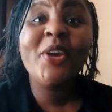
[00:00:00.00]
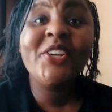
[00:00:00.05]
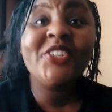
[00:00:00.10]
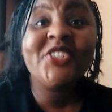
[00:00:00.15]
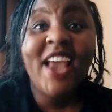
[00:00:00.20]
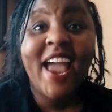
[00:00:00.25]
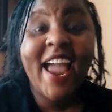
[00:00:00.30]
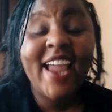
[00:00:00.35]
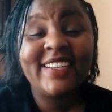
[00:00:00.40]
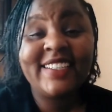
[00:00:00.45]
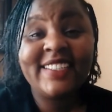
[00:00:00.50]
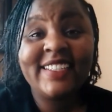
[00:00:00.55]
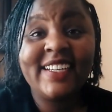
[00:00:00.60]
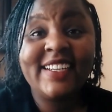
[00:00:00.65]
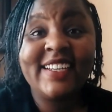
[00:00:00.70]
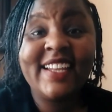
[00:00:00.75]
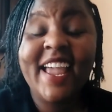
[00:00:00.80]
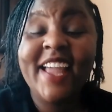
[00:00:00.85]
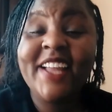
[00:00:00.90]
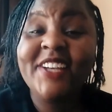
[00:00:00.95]
which I
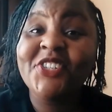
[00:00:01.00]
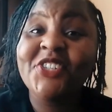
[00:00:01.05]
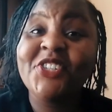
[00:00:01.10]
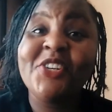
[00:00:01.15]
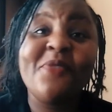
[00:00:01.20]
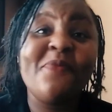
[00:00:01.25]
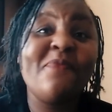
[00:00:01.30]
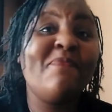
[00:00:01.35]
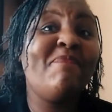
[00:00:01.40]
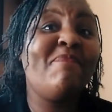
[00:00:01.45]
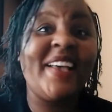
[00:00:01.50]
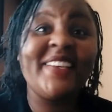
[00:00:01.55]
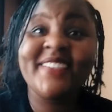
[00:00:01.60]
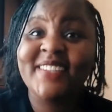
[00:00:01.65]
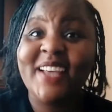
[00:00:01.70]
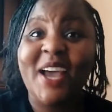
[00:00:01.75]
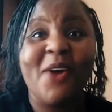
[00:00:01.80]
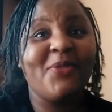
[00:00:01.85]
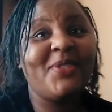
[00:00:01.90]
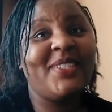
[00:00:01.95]
did, and she
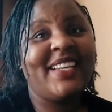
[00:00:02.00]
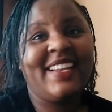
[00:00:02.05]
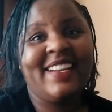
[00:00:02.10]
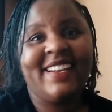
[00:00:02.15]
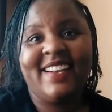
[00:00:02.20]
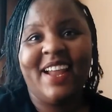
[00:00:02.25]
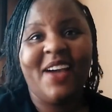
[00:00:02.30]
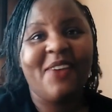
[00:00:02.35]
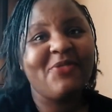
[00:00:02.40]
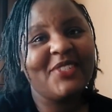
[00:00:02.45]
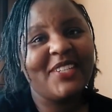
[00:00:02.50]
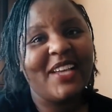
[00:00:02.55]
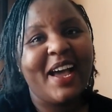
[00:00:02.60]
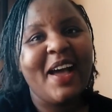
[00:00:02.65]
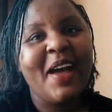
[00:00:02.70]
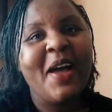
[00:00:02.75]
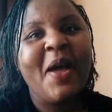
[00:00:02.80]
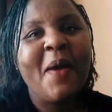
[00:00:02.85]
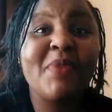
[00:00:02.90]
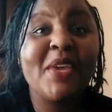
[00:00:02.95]
burst out in
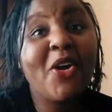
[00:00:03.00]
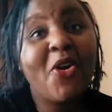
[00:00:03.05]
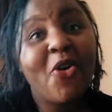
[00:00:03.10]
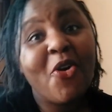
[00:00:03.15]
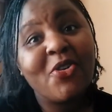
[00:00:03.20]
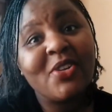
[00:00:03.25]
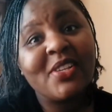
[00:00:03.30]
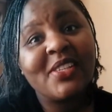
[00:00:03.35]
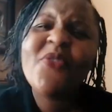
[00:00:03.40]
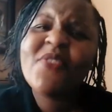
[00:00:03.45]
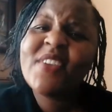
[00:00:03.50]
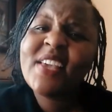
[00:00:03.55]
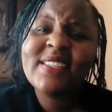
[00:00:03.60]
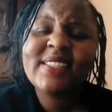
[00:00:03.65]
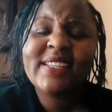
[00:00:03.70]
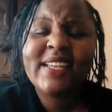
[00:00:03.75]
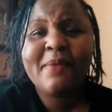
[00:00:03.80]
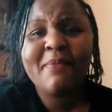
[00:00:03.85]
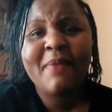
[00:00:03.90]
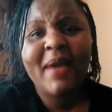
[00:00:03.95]
laughter because
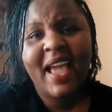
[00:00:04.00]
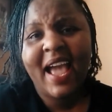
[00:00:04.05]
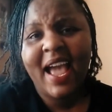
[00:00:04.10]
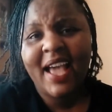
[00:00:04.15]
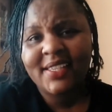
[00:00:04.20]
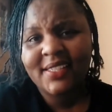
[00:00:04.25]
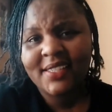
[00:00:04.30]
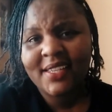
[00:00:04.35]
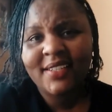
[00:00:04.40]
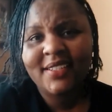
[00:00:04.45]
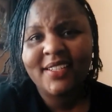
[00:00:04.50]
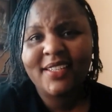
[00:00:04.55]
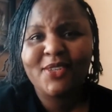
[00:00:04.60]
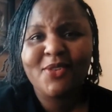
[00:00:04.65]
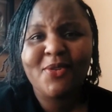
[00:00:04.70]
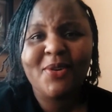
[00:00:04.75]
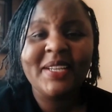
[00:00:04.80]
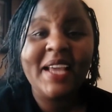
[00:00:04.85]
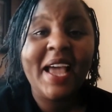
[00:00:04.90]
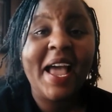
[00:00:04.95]
obviously my accent is
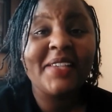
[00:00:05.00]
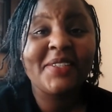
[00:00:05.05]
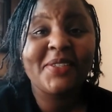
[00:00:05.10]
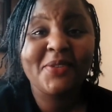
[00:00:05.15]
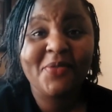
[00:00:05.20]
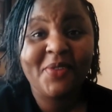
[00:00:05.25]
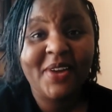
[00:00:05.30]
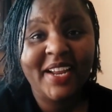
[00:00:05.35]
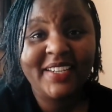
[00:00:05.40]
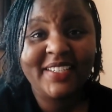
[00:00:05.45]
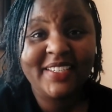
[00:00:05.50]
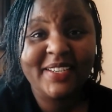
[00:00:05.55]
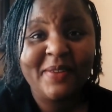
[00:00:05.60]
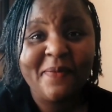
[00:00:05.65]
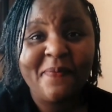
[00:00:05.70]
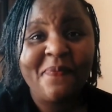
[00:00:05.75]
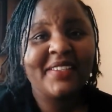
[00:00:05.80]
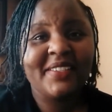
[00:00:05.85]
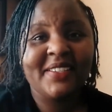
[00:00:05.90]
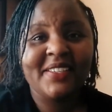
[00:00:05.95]
not as great
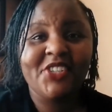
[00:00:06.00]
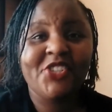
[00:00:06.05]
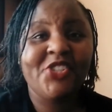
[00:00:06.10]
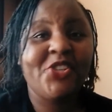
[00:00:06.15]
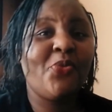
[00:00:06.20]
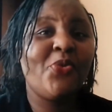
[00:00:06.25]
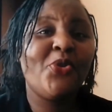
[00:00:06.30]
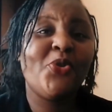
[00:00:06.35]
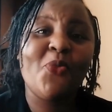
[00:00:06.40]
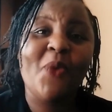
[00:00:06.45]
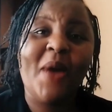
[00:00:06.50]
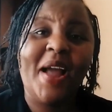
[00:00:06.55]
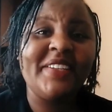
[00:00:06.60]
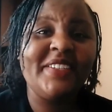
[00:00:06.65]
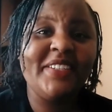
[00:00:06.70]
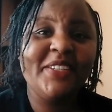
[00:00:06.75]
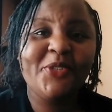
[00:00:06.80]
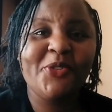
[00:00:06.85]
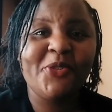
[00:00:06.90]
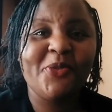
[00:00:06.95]
as she would
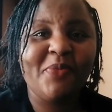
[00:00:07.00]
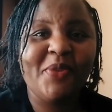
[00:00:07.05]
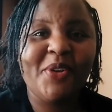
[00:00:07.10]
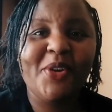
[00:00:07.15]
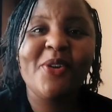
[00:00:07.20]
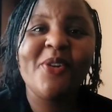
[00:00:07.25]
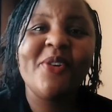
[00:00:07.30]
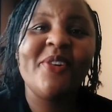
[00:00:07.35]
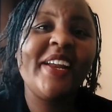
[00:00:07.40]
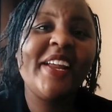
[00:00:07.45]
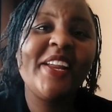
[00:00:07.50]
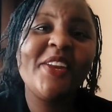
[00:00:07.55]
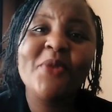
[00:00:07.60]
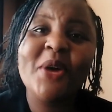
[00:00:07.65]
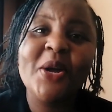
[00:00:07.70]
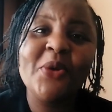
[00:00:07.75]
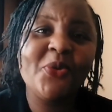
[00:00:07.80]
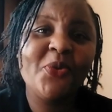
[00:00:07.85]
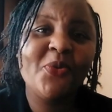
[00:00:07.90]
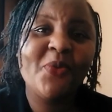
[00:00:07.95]
want it to be or
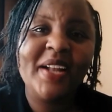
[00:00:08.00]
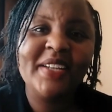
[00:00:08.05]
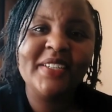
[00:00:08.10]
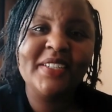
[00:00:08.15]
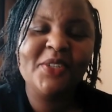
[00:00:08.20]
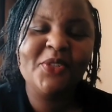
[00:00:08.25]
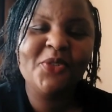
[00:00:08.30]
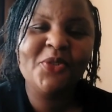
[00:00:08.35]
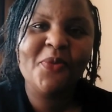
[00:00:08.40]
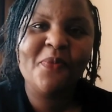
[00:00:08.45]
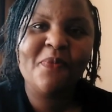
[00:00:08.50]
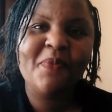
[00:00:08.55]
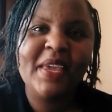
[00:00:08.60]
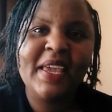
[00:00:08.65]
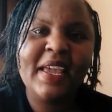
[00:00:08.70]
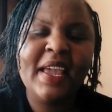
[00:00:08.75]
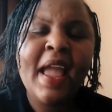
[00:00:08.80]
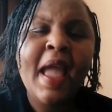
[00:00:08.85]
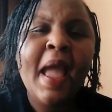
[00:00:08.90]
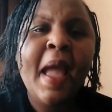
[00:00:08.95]
anyone would want it to
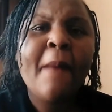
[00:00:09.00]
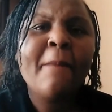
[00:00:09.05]
be.